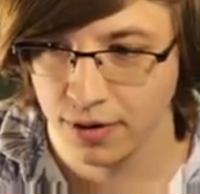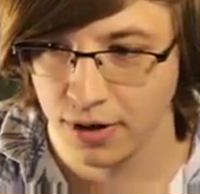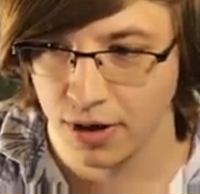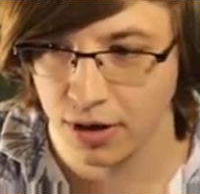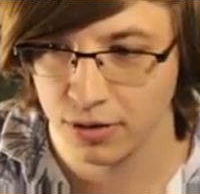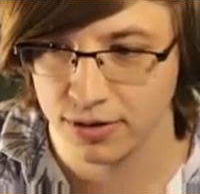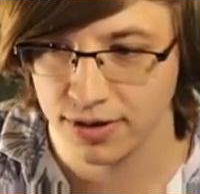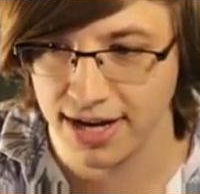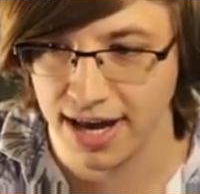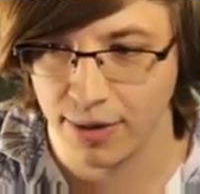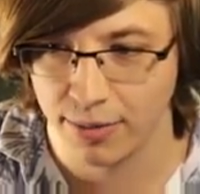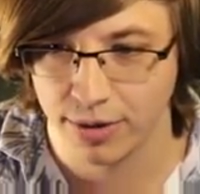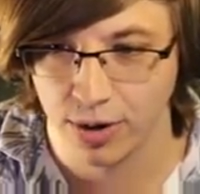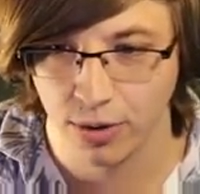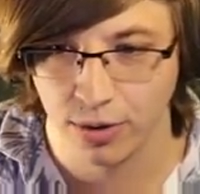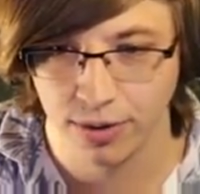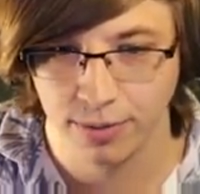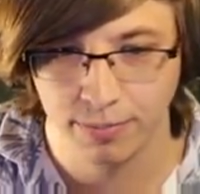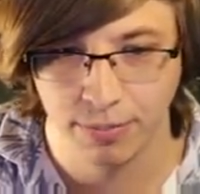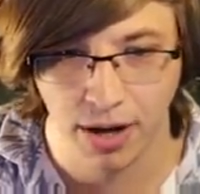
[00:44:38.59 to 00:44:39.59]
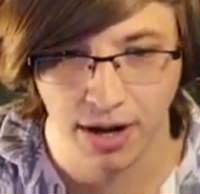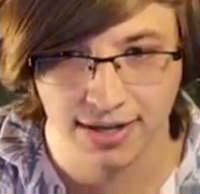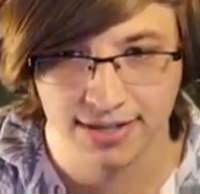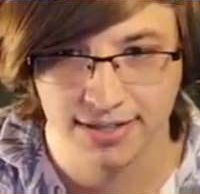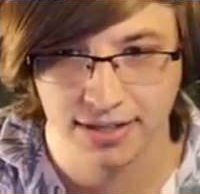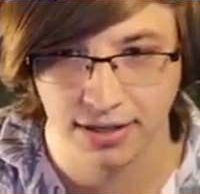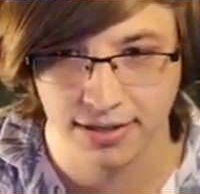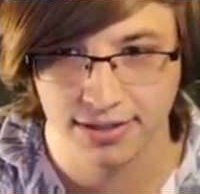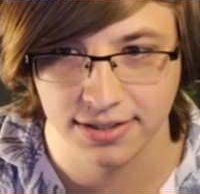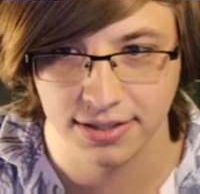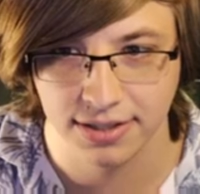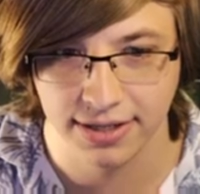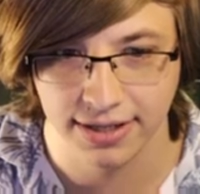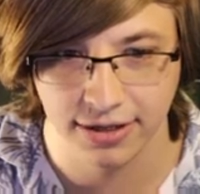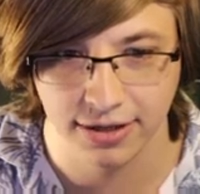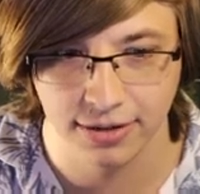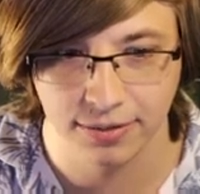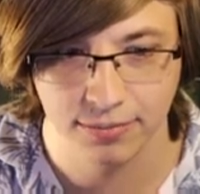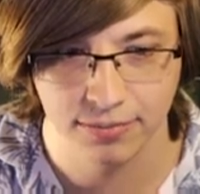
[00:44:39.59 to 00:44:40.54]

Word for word: Okay, now we're going boss hunting here.